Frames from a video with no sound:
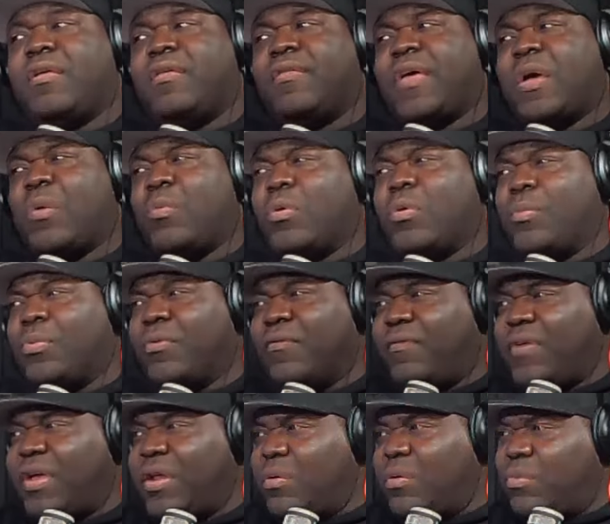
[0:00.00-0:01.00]
that were
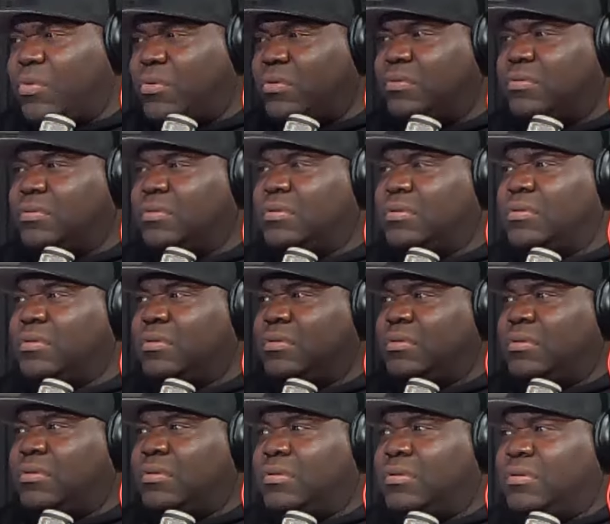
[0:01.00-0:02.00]
preventable.
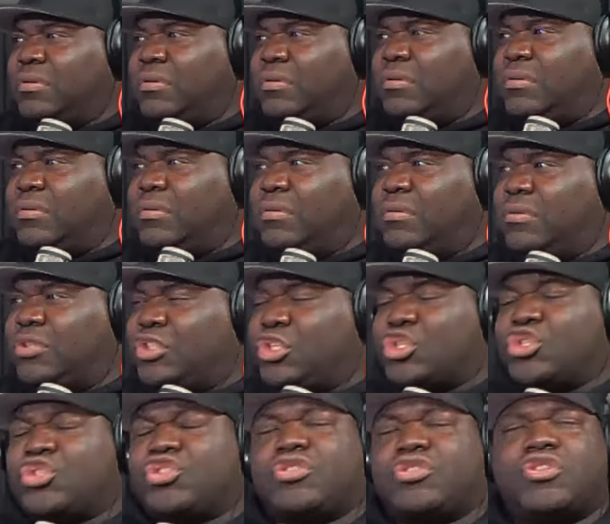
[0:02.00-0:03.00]
Absolutely.
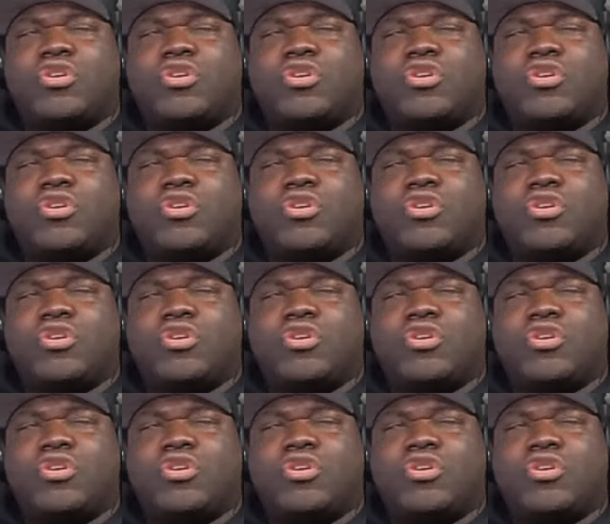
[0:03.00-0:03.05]
Just